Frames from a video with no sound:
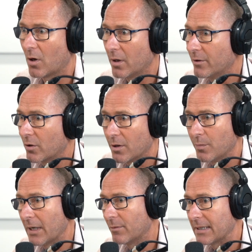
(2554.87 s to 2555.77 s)
oh, you're not going to
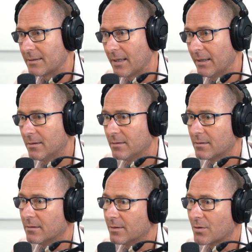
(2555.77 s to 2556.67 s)
be able to get
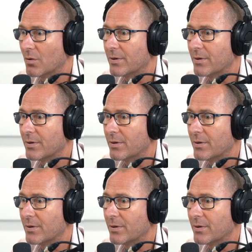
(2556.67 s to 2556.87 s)
tenants and there's mm.